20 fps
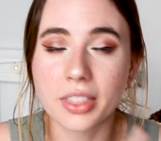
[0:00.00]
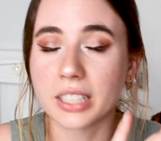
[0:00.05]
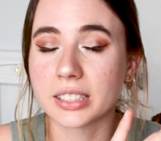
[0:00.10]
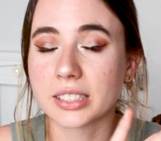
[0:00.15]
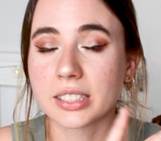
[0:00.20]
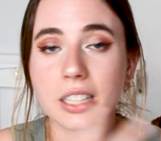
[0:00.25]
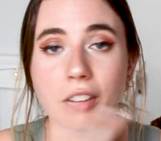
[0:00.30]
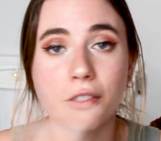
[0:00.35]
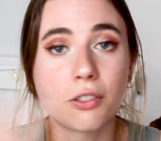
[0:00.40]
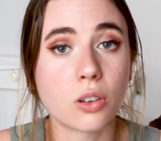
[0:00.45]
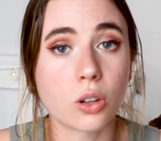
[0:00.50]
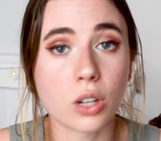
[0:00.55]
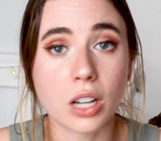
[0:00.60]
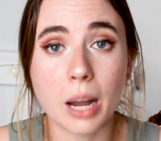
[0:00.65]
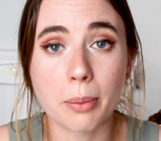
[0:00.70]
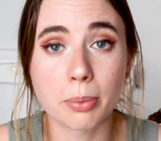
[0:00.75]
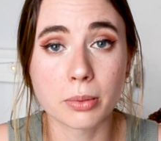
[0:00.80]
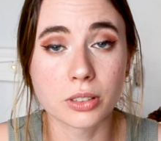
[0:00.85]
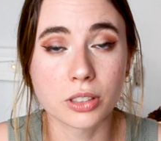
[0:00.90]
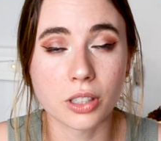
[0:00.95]
There's stuff for
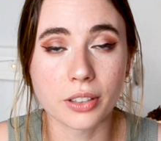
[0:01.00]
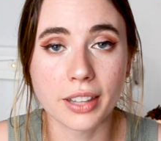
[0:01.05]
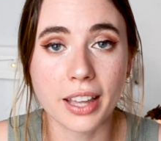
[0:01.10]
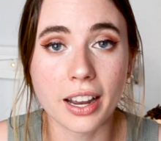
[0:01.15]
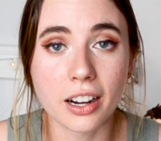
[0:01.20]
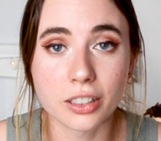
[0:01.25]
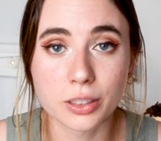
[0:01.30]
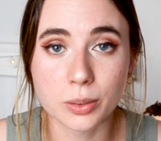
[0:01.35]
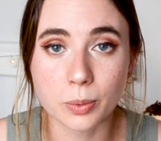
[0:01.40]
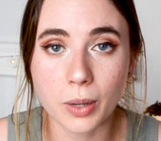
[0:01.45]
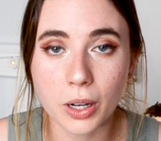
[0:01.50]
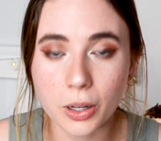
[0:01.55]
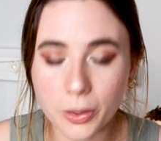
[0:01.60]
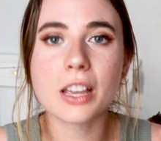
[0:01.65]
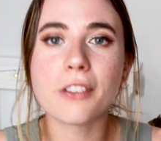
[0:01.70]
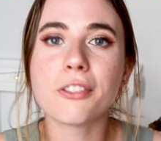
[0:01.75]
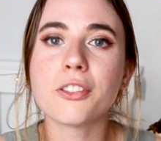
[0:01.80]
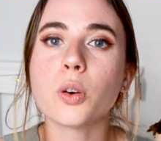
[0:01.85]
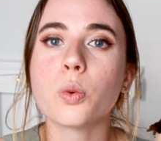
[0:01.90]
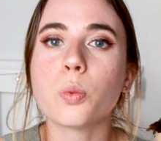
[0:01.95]
couples on there as well.
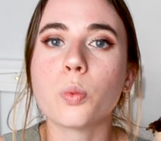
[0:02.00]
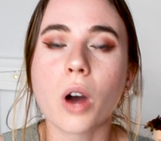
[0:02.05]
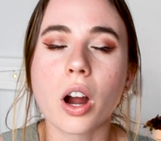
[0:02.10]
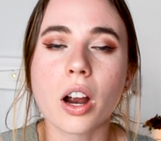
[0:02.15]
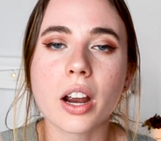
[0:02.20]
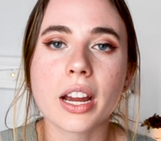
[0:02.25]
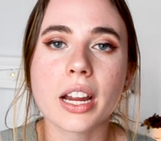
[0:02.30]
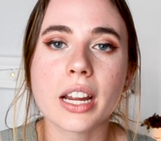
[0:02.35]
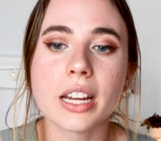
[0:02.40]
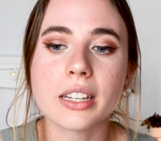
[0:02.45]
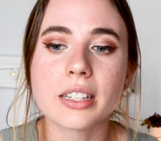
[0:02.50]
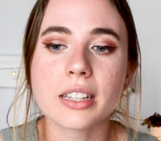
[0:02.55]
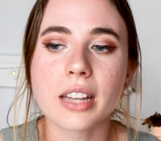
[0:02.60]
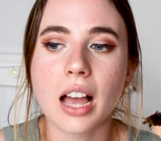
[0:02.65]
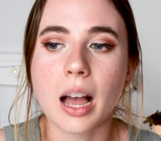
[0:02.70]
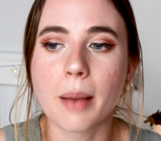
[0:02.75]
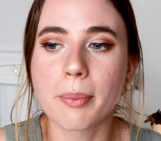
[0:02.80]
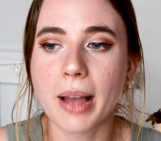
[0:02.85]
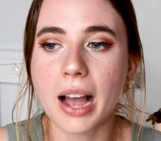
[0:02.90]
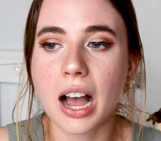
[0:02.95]
If you're worried
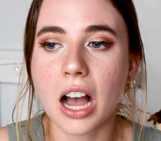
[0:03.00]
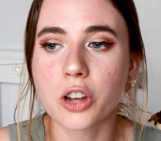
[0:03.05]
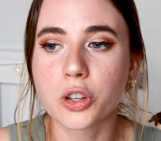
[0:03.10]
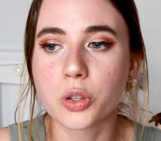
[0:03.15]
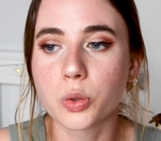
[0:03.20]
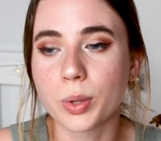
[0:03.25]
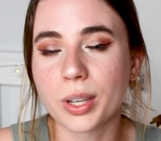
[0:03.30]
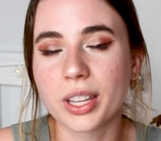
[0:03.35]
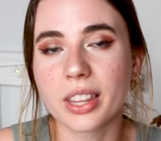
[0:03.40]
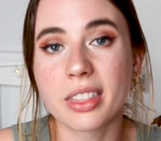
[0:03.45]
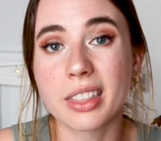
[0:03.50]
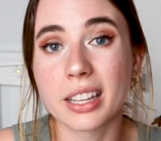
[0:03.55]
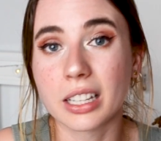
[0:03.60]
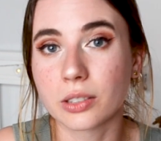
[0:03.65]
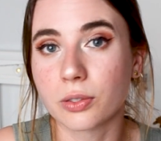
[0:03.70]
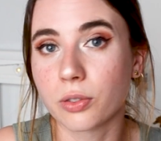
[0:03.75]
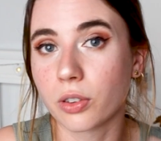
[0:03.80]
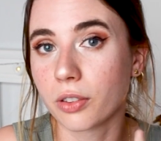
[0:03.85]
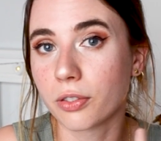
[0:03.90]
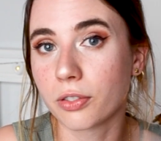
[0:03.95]
about doing
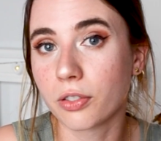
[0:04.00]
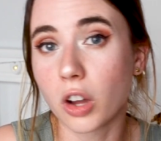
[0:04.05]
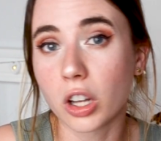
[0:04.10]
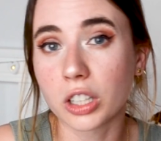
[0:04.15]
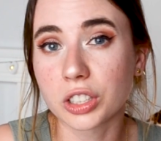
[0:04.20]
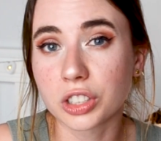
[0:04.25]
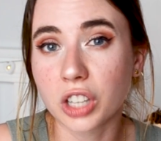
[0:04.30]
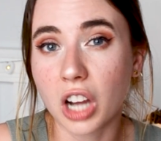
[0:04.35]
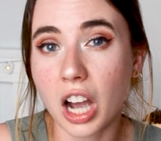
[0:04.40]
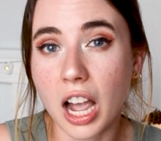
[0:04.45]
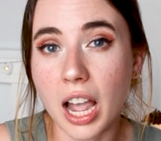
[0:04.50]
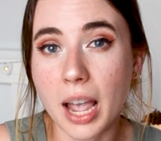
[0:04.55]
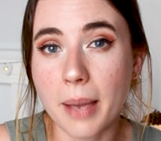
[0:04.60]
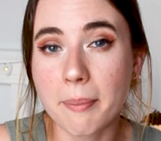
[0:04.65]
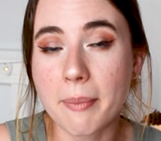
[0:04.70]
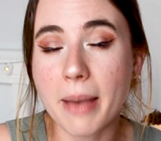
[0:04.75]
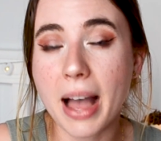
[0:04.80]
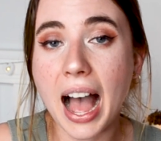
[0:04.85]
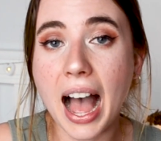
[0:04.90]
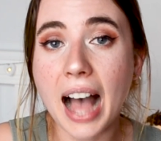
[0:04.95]
things for the first
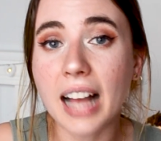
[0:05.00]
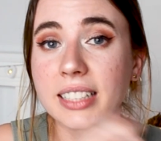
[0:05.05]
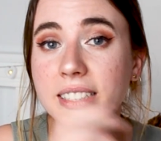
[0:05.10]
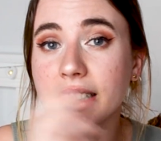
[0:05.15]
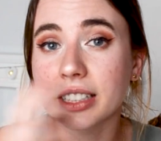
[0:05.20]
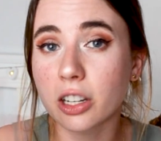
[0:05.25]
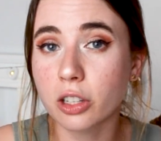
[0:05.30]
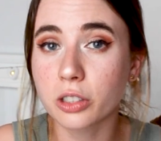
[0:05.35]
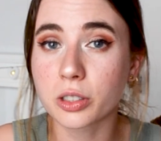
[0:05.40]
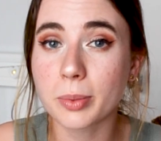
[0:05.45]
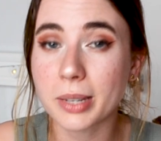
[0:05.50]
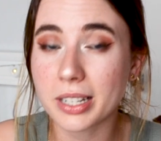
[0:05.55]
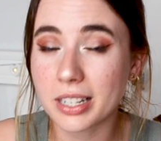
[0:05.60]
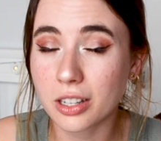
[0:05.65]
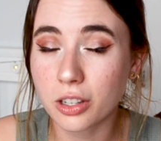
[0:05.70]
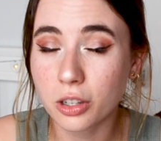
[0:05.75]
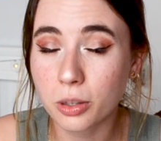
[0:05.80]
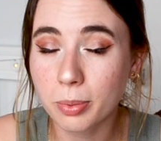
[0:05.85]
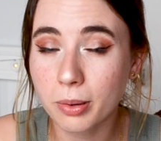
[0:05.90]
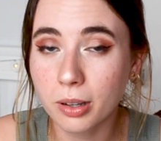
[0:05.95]
time as an
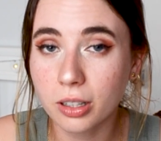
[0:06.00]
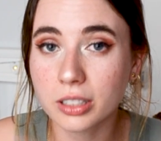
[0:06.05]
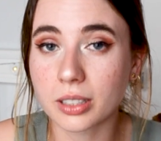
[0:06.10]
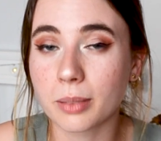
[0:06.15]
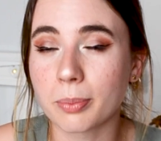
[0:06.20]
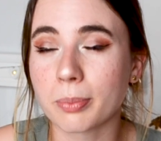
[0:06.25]
LGBTQ